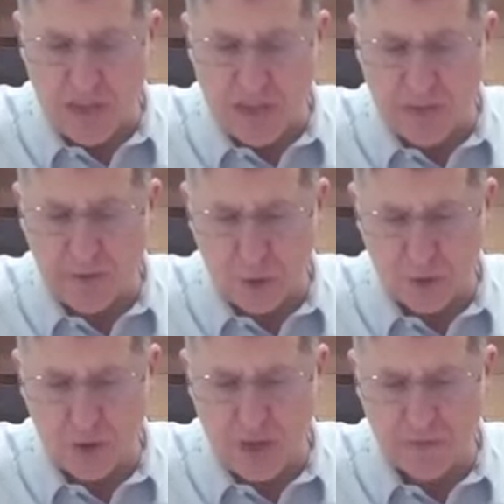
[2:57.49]
and then of
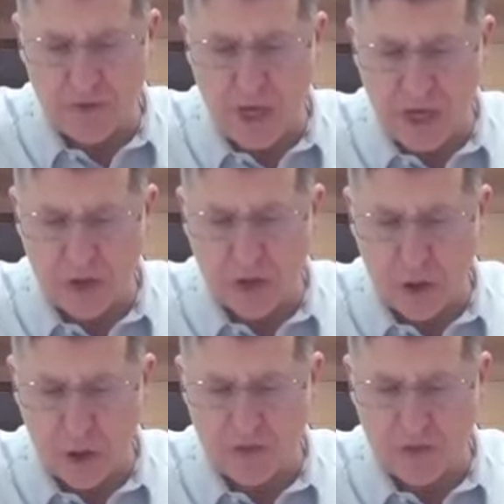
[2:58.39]
course we have 10
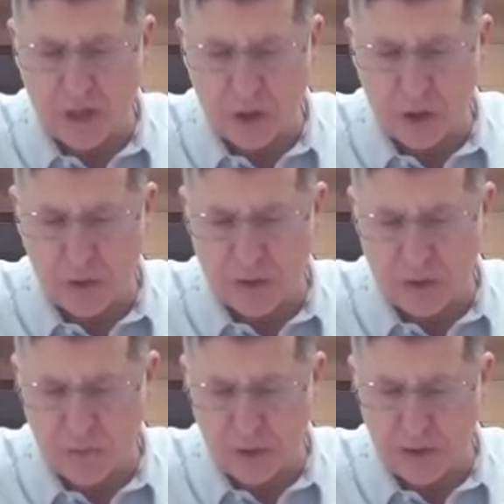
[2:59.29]
loaves that are going
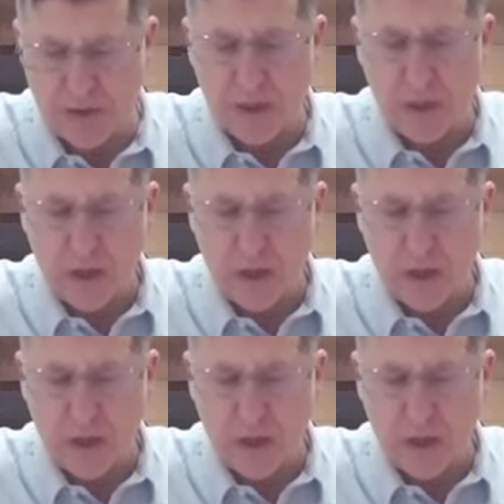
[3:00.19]
to be